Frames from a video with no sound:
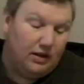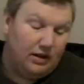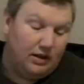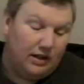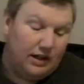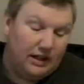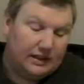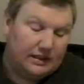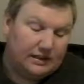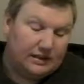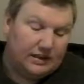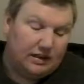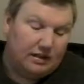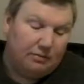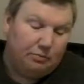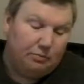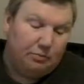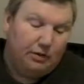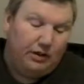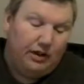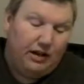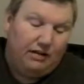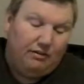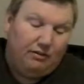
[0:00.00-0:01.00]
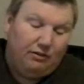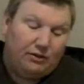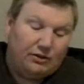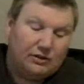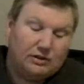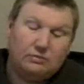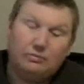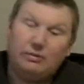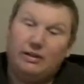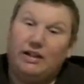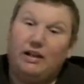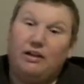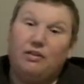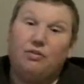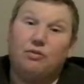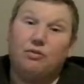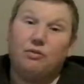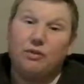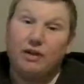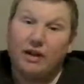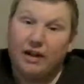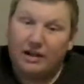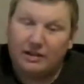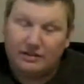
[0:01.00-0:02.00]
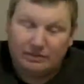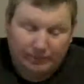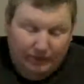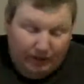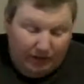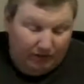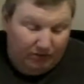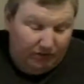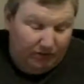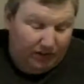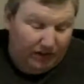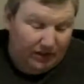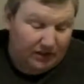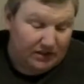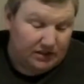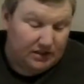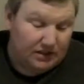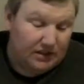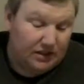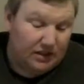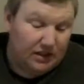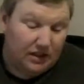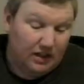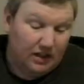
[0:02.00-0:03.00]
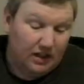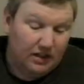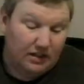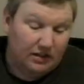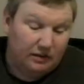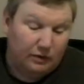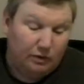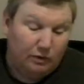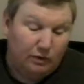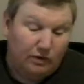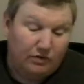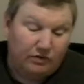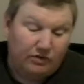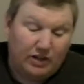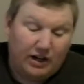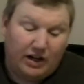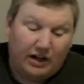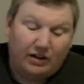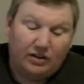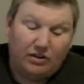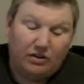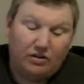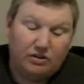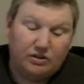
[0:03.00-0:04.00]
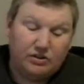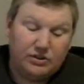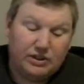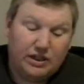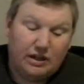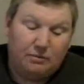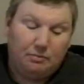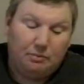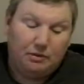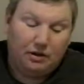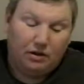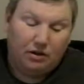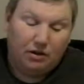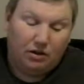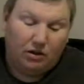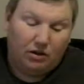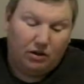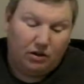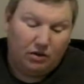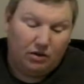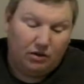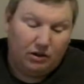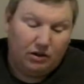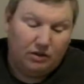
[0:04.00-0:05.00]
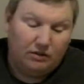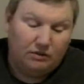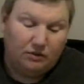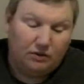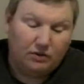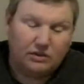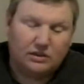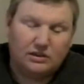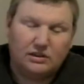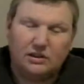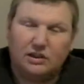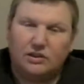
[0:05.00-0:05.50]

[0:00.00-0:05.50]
Next up, we have WrestleMania 3's main event. WWF title, champion Hulk Hogan versus